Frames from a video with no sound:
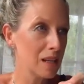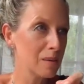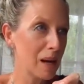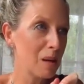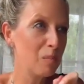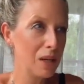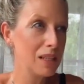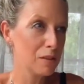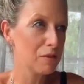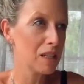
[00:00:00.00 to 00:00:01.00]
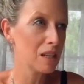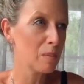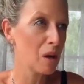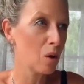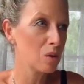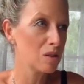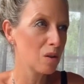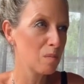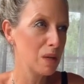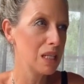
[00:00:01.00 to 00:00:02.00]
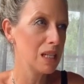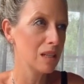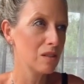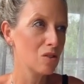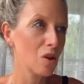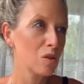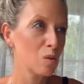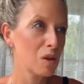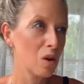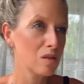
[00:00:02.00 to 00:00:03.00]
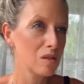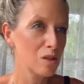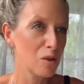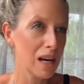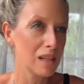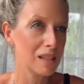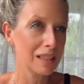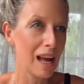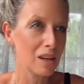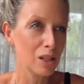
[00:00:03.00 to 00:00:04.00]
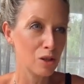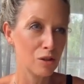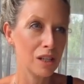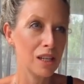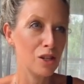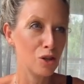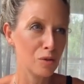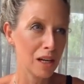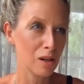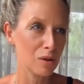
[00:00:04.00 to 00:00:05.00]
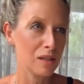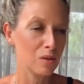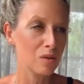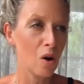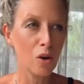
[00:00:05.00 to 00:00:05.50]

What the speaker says: It has made a big difference. My older dog Minty has struggled with concentrated cloudy urine and urate crystals